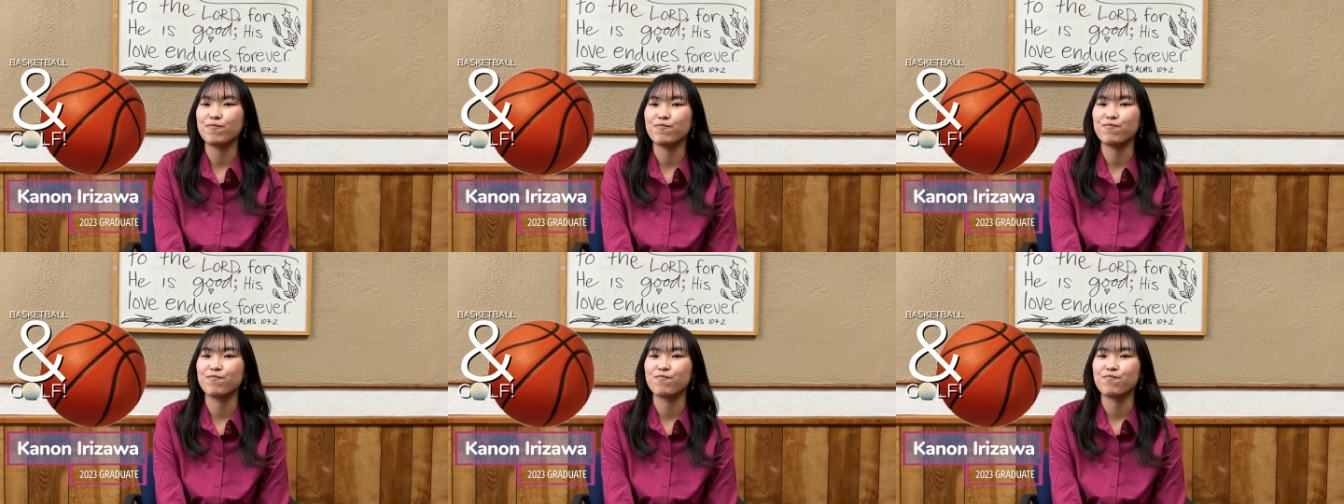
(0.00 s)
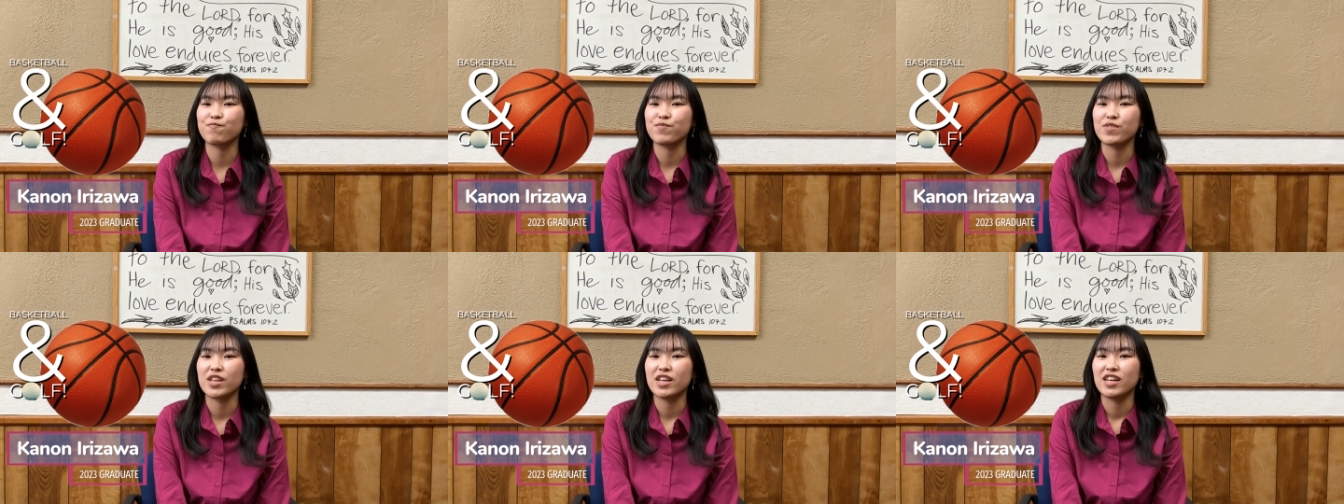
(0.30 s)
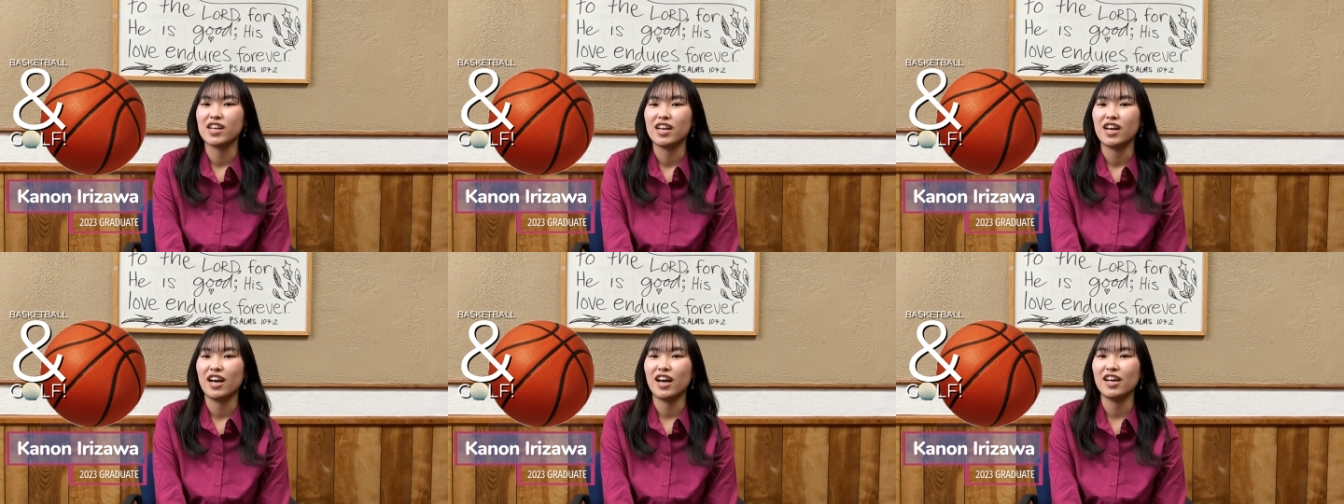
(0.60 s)
Um,
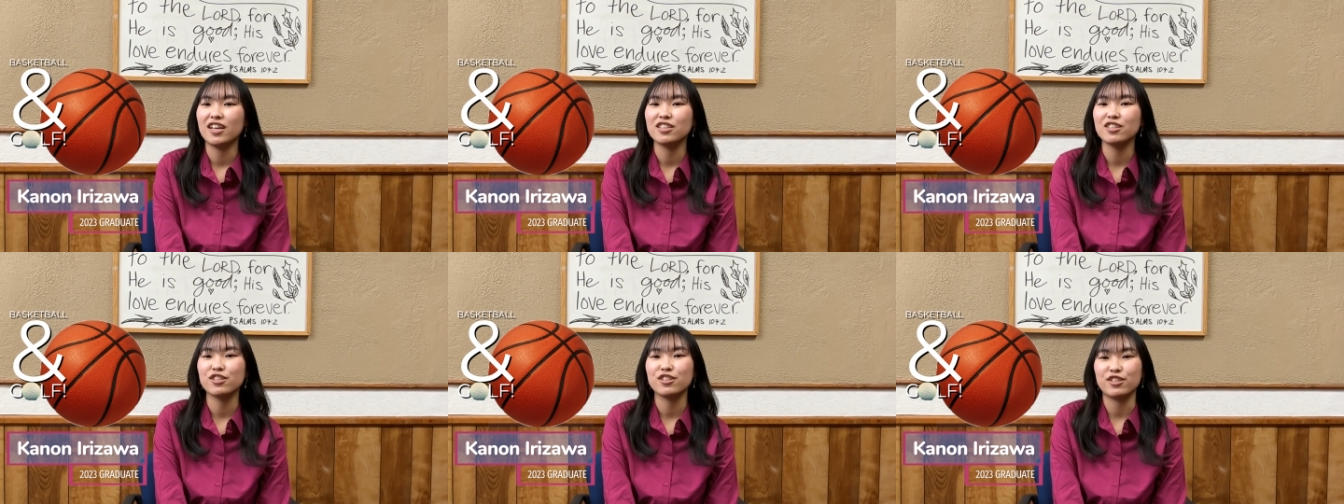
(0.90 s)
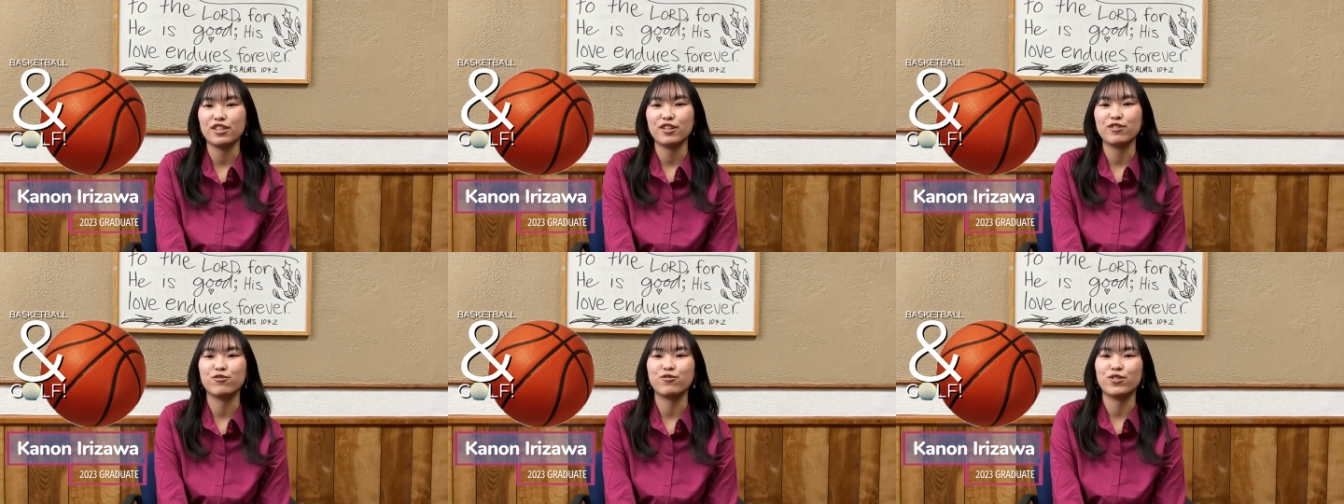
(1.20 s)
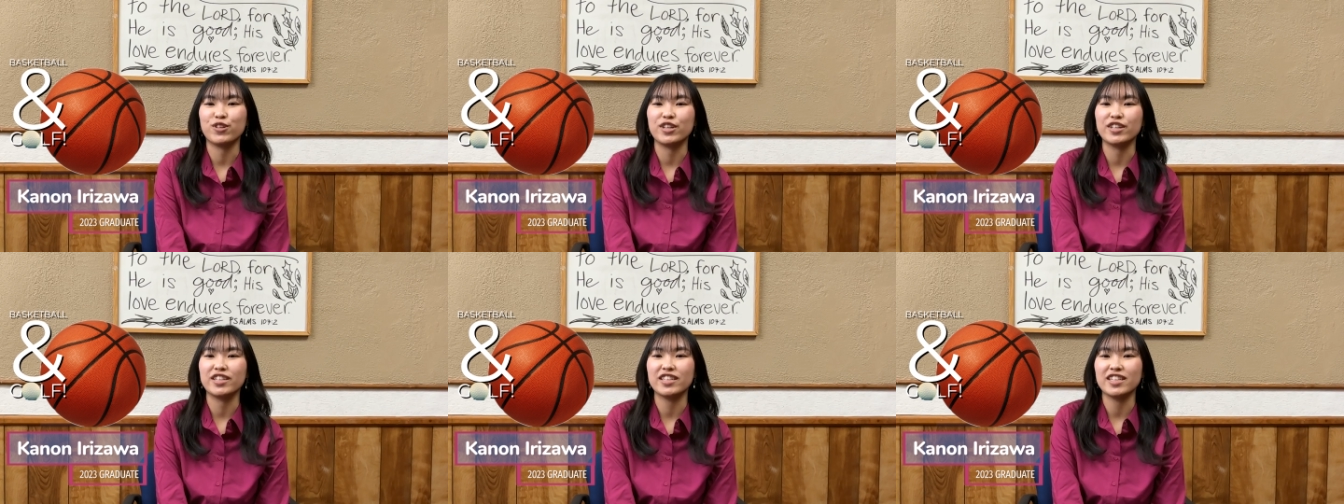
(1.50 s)
I just had
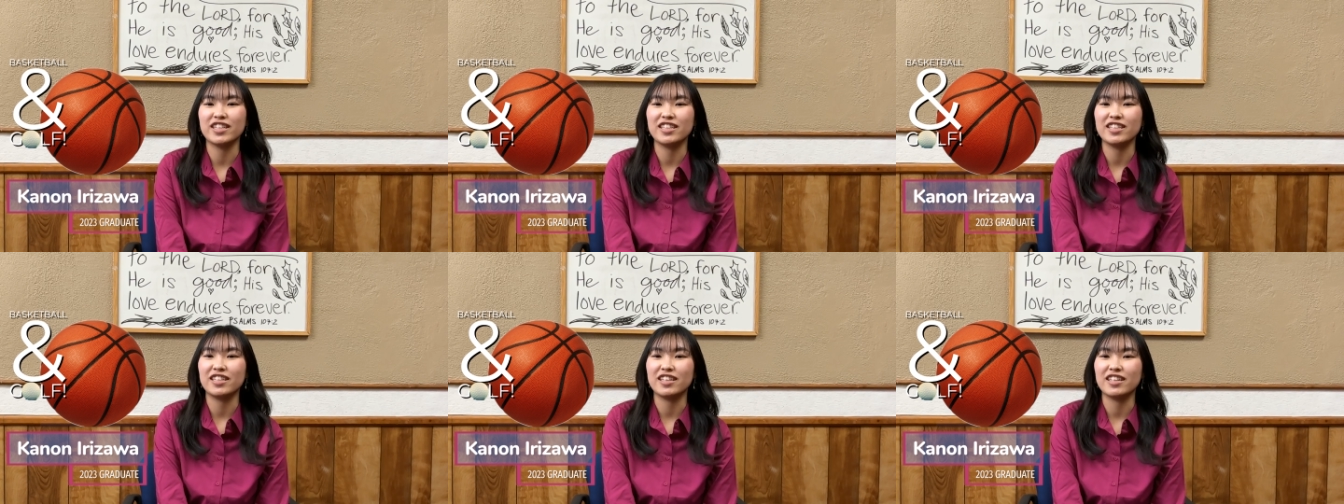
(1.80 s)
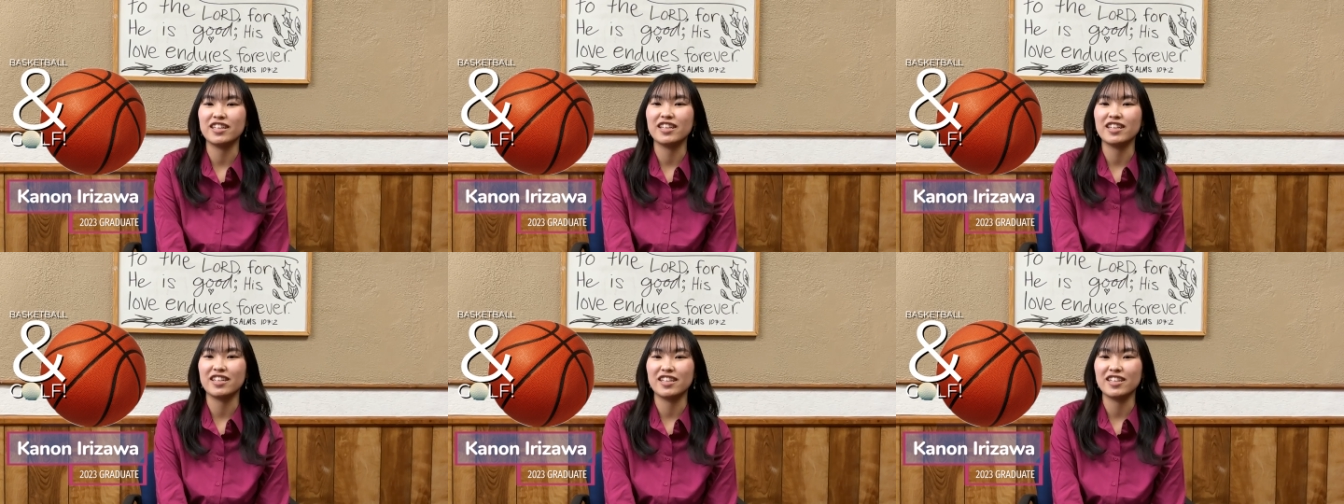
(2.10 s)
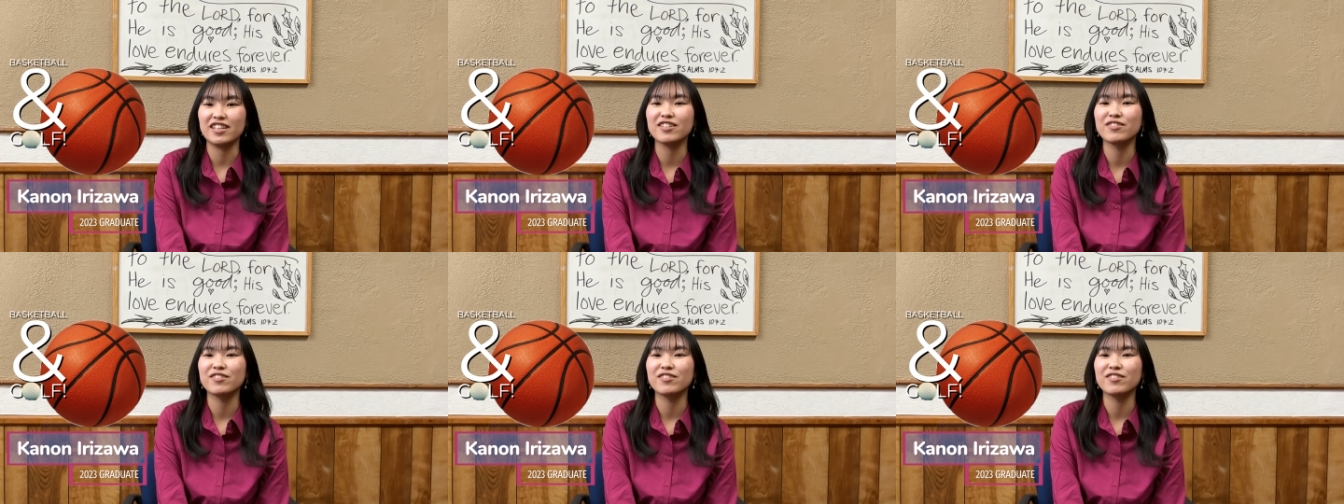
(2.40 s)
fun. Just had fun?